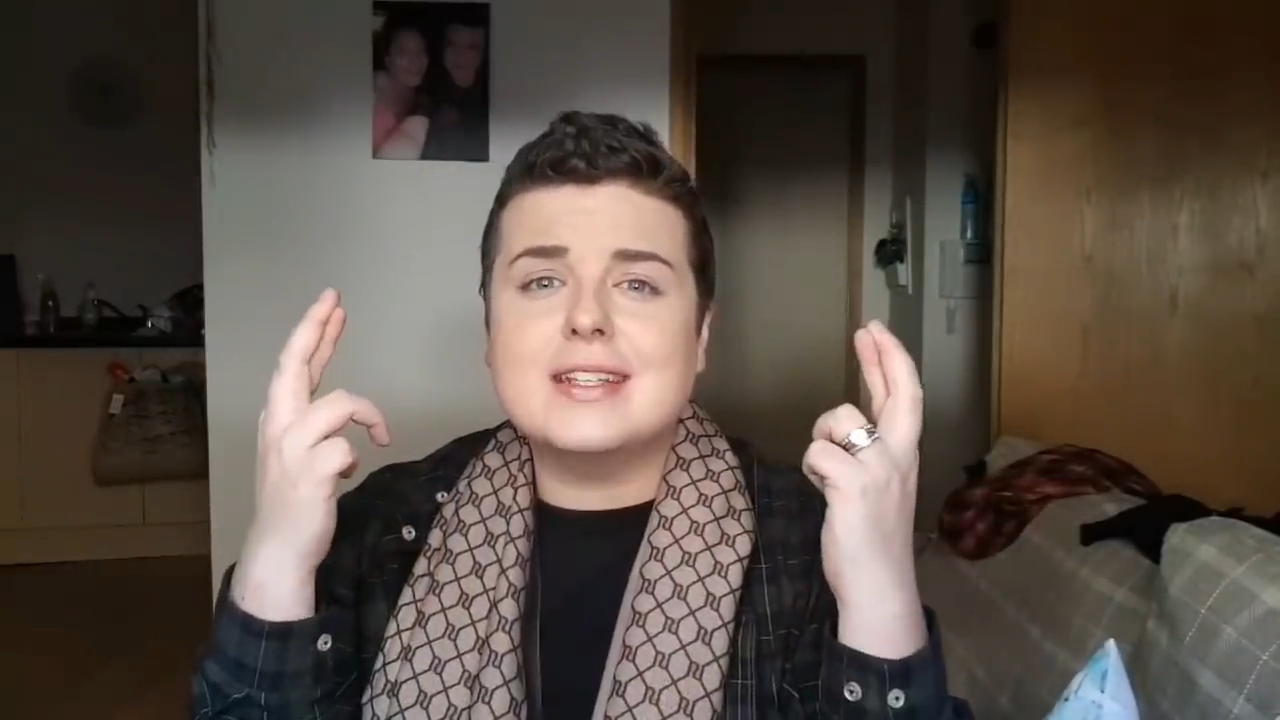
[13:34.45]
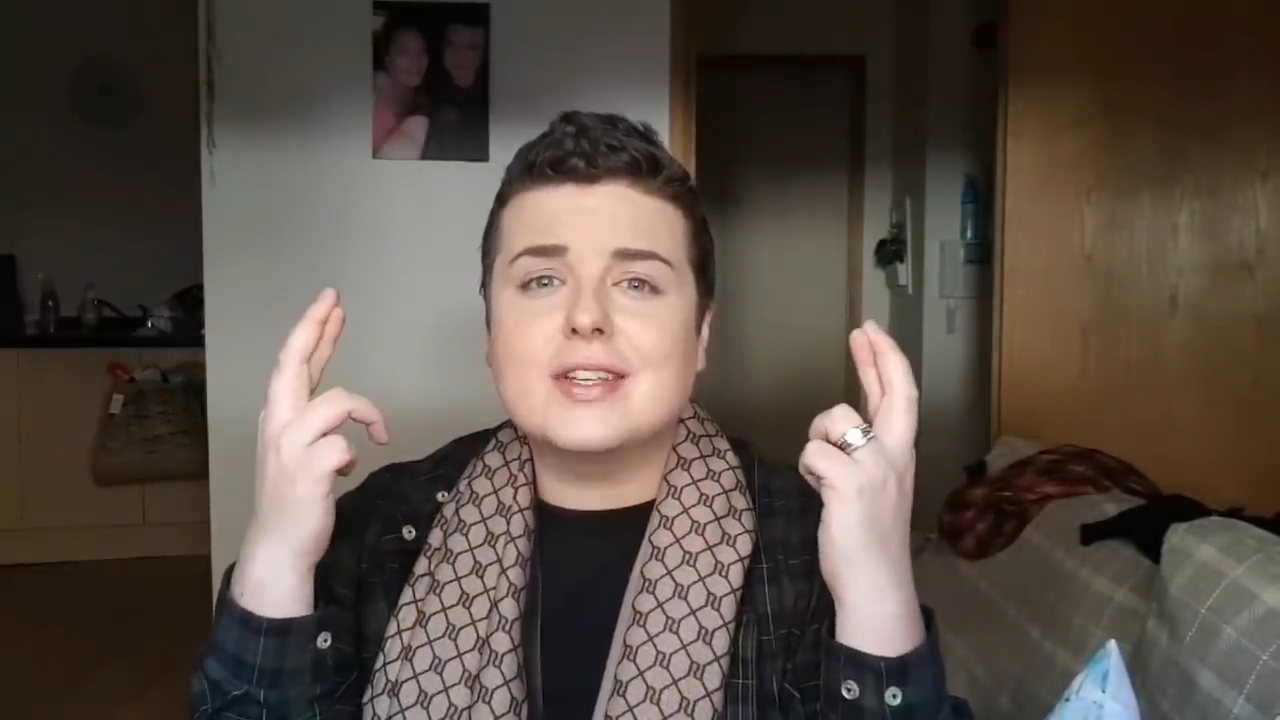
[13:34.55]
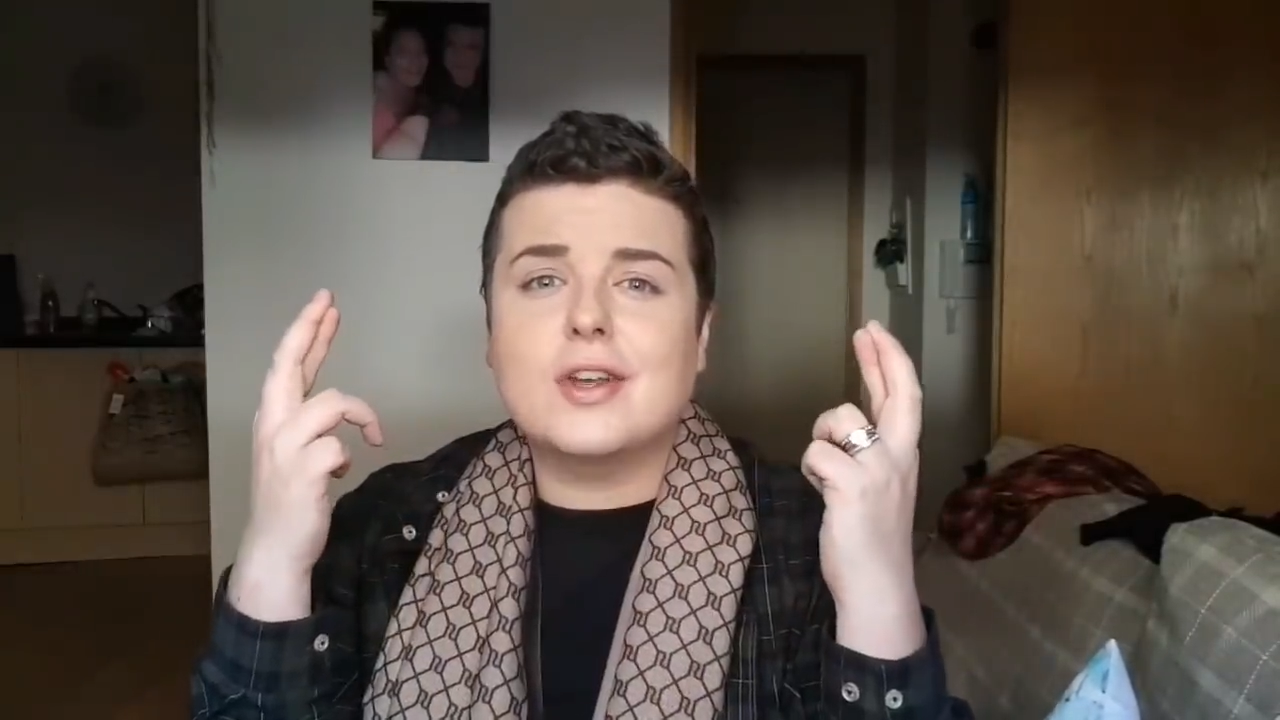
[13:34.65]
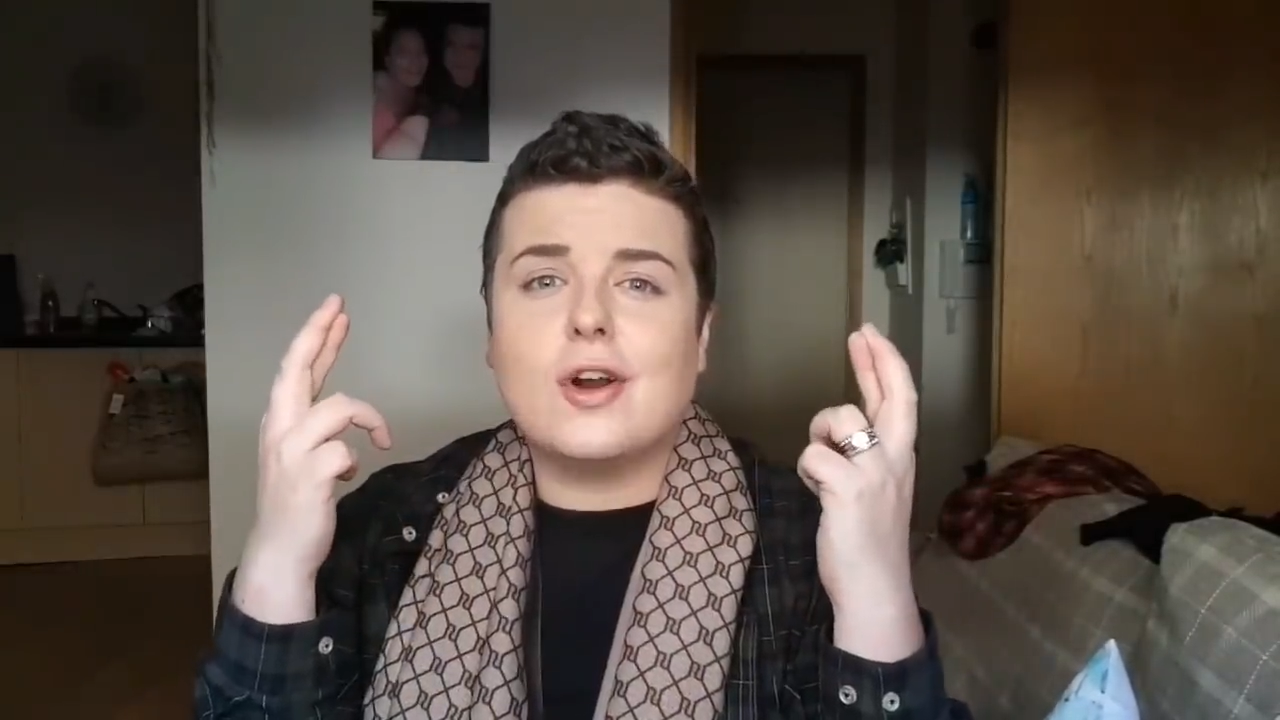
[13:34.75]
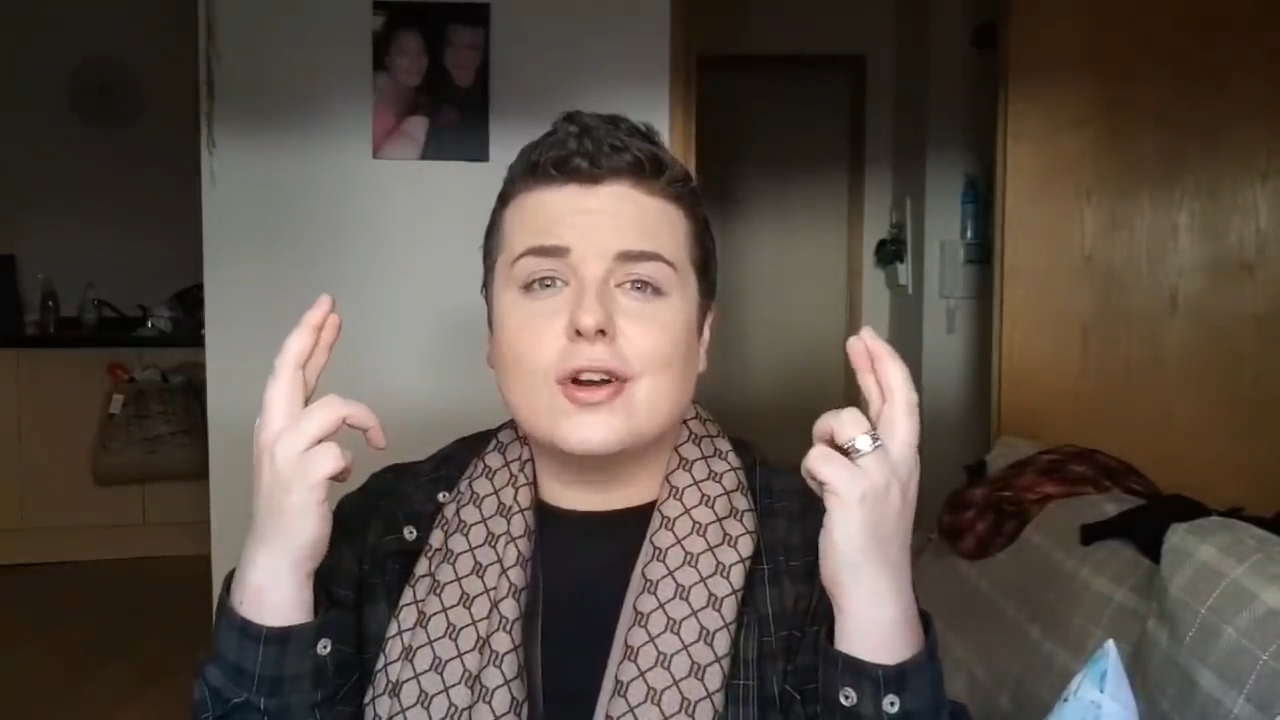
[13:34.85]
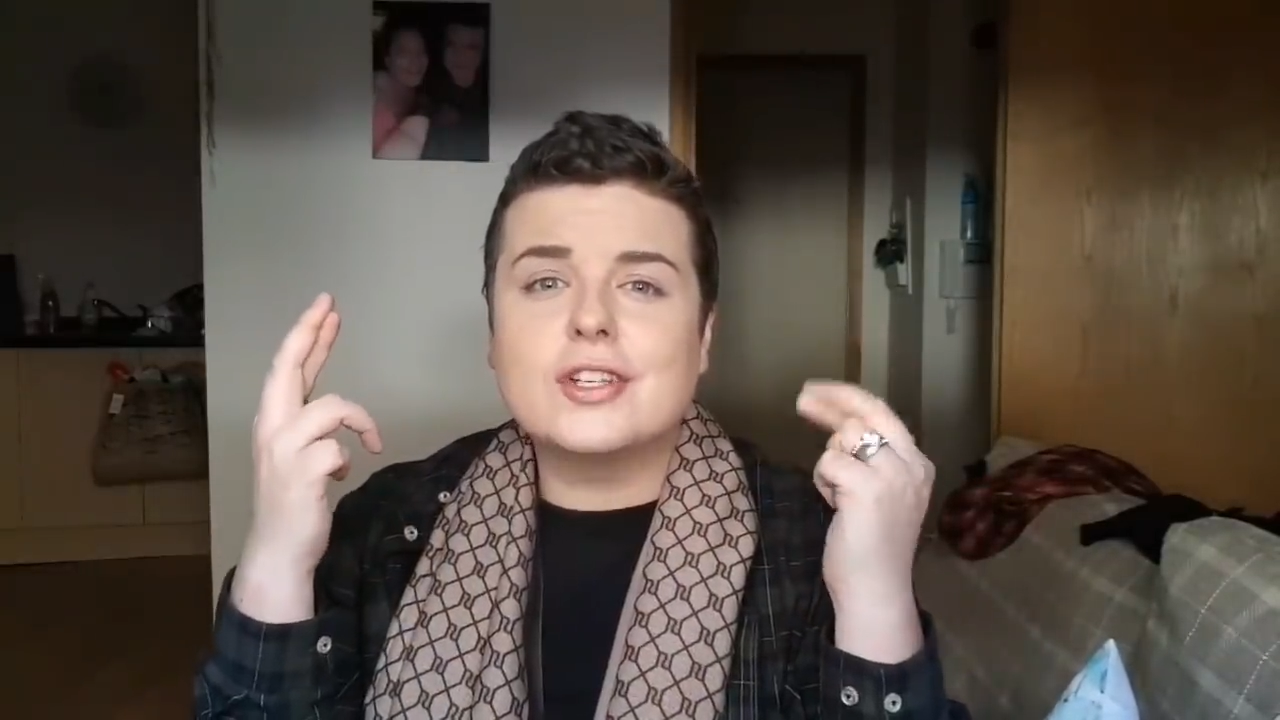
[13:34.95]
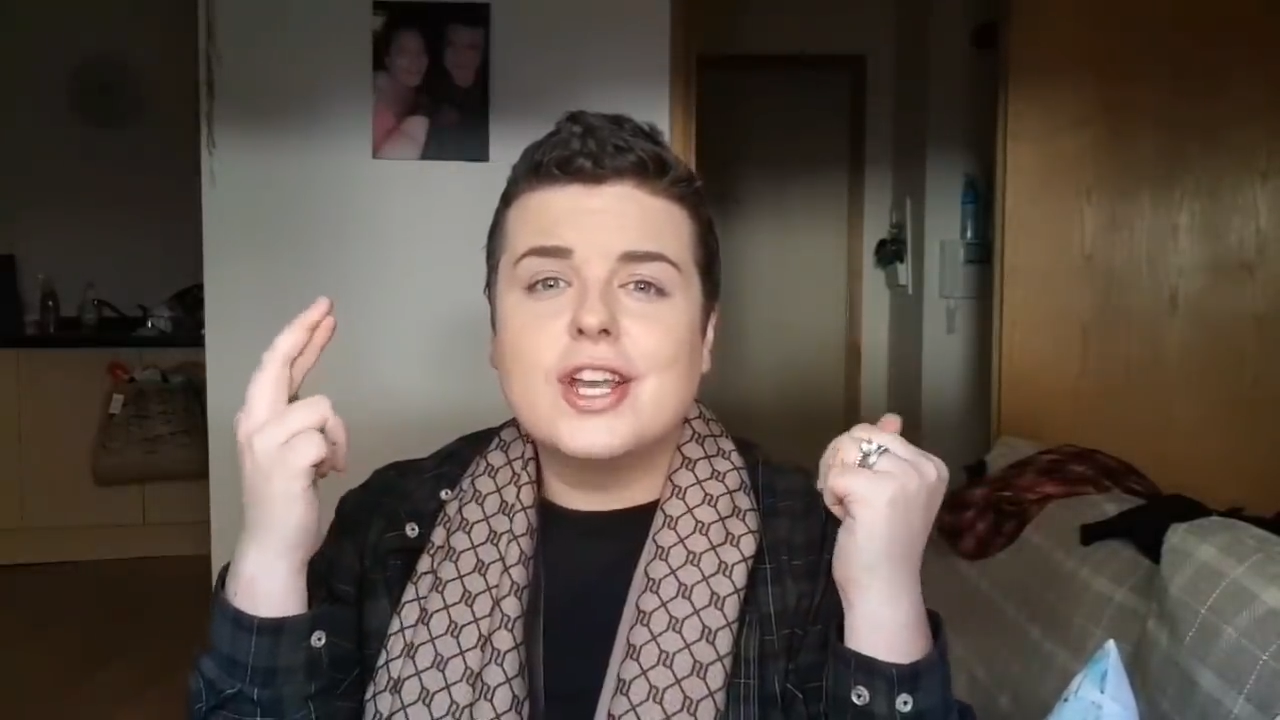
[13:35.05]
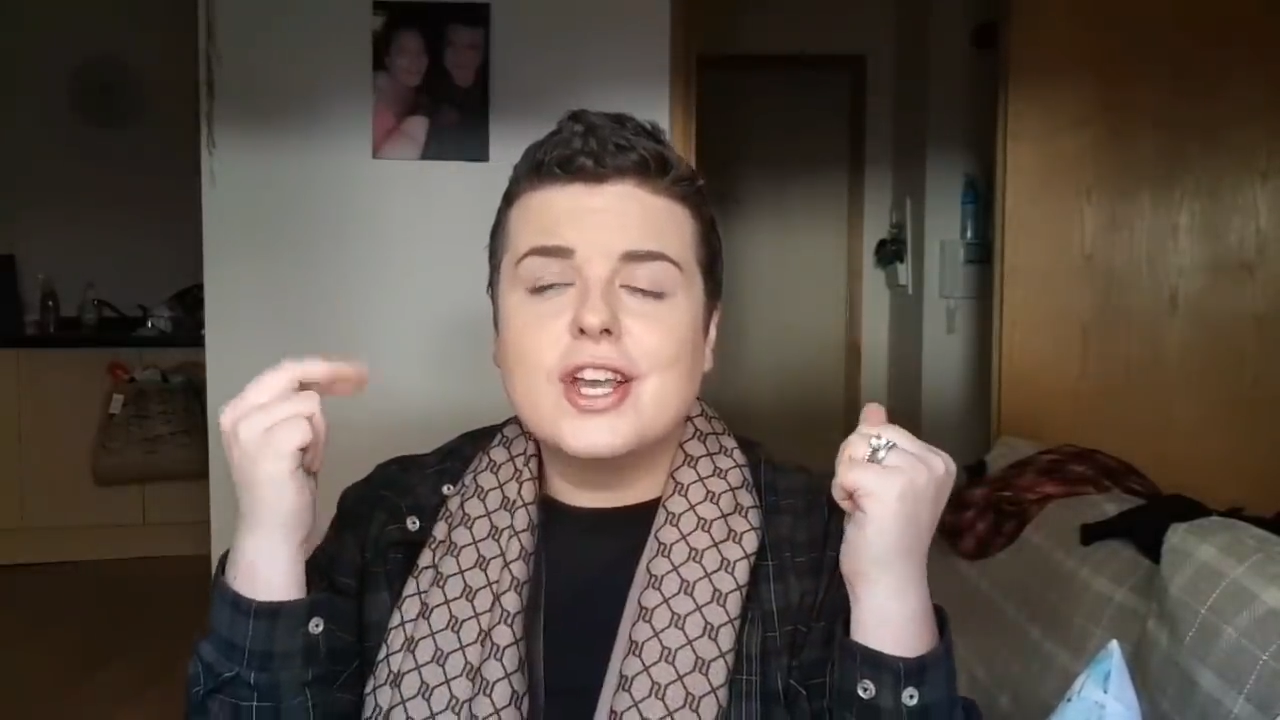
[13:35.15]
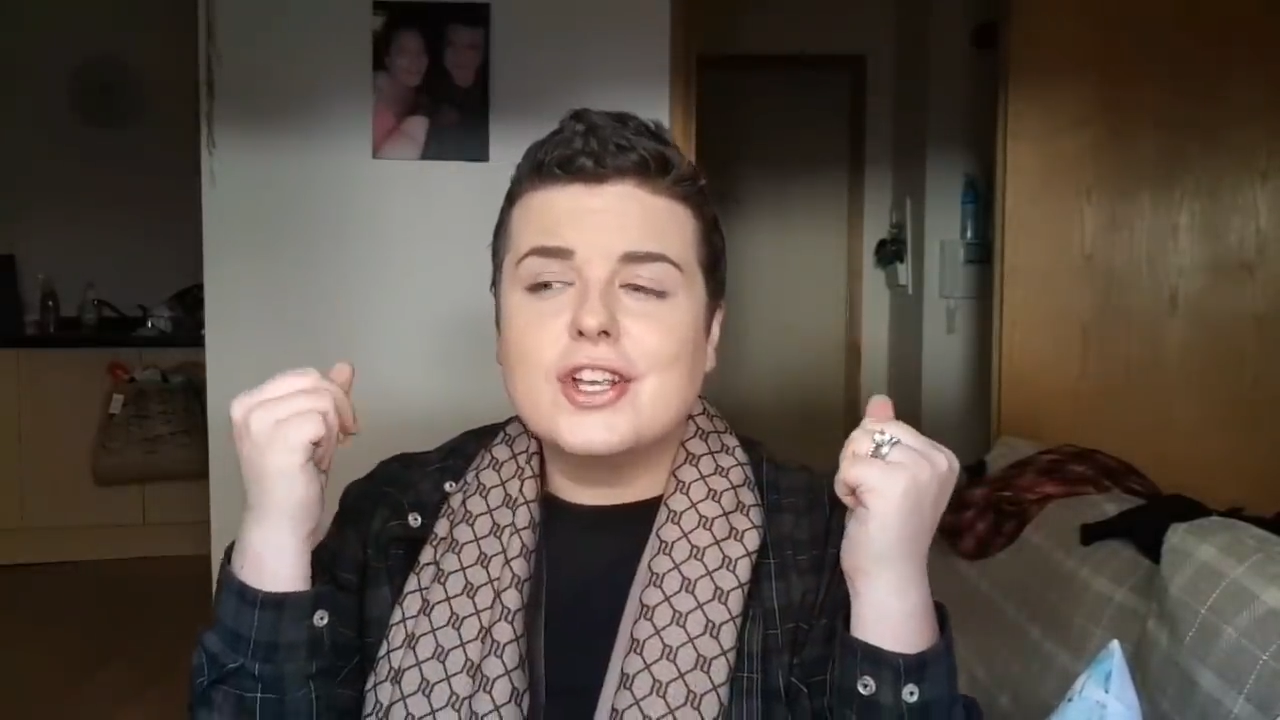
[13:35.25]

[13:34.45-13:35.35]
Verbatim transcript: to God